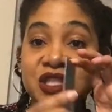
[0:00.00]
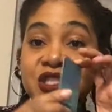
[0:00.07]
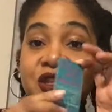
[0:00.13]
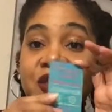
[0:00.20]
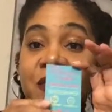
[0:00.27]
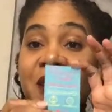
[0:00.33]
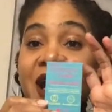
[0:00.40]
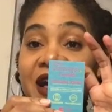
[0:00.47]
It's
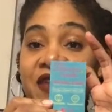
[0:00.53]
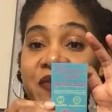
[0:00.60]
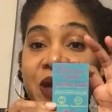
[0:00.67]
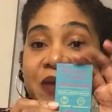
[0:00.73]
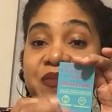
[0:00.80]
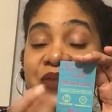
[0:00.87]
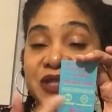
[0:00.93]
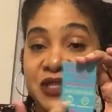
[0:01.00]
on the back of
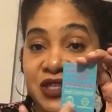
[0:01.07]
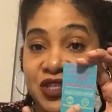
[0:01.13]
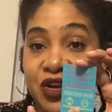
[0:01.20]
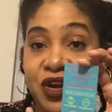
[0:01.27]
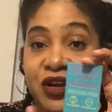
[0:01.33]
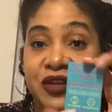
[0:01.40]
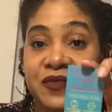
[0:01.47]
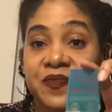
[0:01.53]
my business
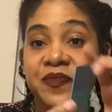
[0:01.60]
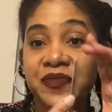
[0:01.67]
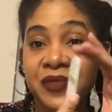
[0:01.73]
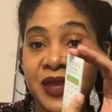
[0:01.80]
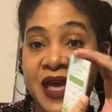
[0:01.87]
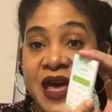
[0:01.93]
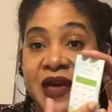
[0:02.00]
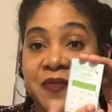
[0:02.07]
card,
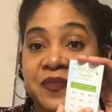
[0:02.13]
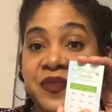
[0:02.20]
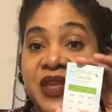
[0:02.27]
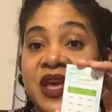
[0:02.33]
okay?